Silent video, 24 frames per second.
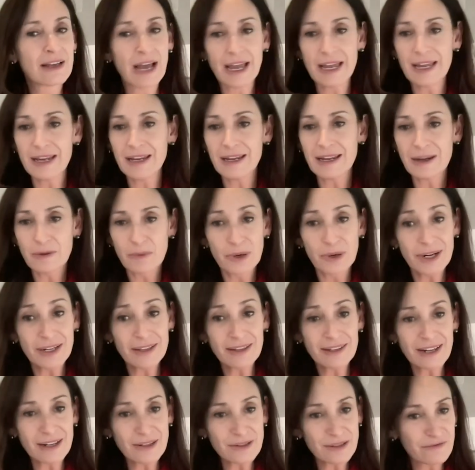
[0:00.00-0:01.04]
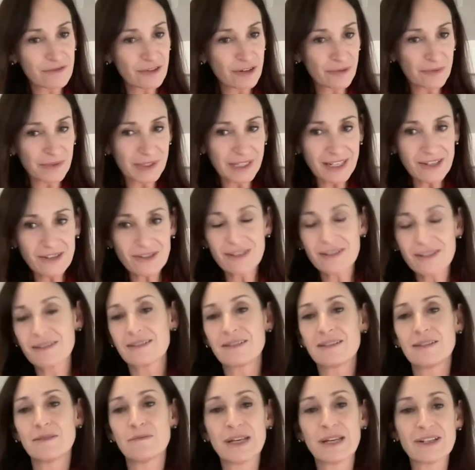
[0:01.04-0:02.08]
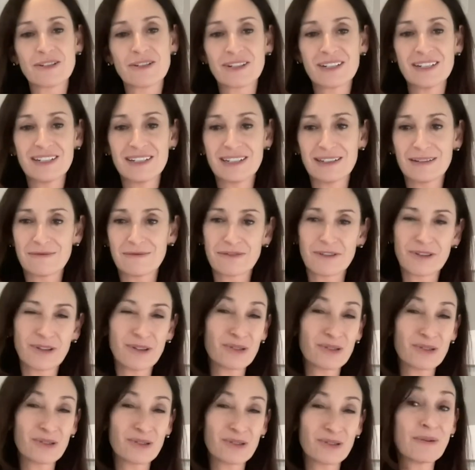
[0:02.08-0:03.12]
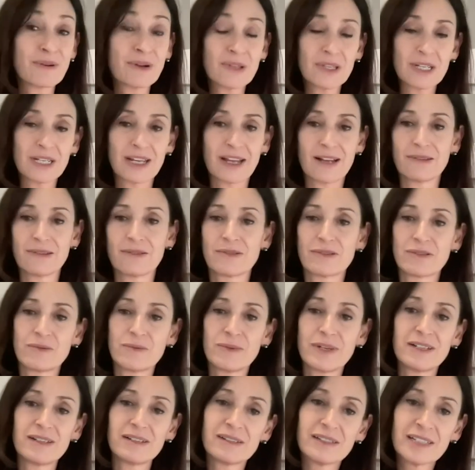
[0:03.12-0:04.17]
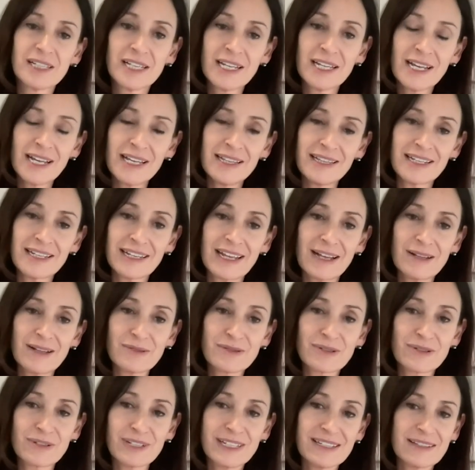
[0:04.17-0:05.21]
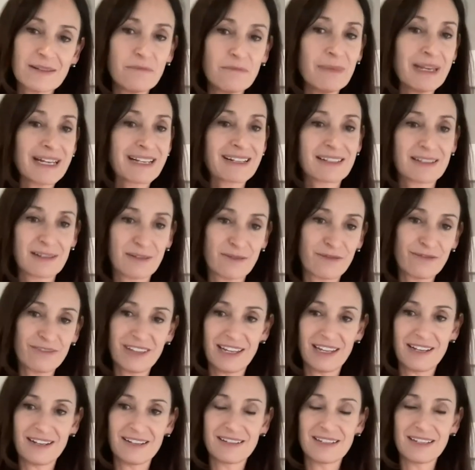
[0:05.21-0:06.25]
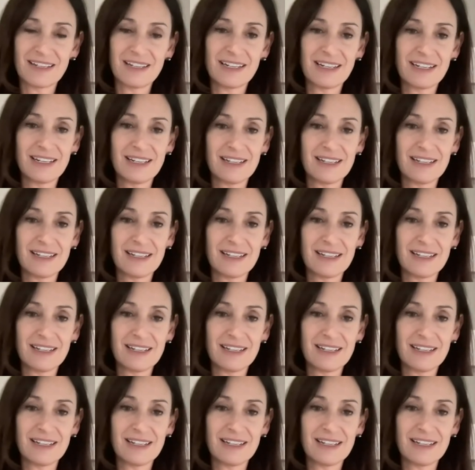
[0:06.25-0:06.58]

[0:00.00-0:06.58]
I work at the Council on Foreign Relations, as you mentioned, and for those who don't know the Council well, the Council is a mix of things. It